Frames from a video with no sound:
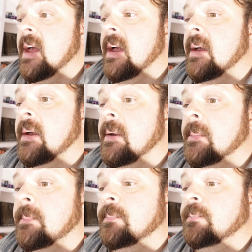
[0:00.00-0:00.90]

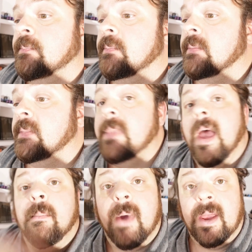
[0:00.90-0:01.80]
Um,
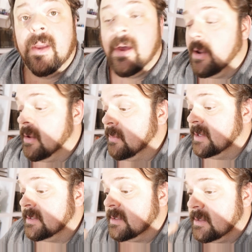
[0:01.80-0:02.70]
that might not
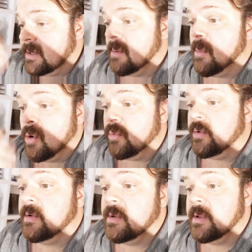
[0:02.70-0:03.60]
always come out
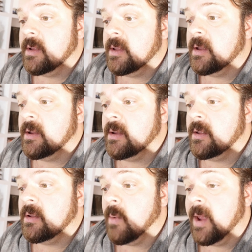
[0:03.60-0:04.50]

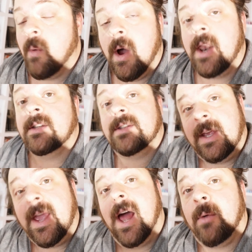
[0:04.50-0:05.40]
the way you want it, so
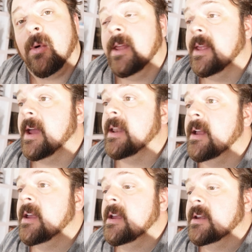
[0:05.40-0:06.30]
you calibrate that.
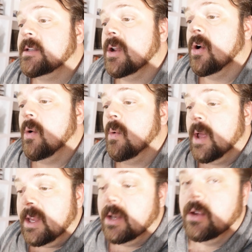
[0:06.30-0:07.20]
So
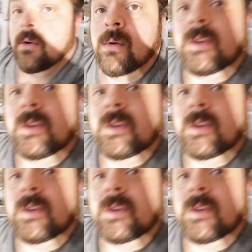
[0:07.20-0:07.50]
what you do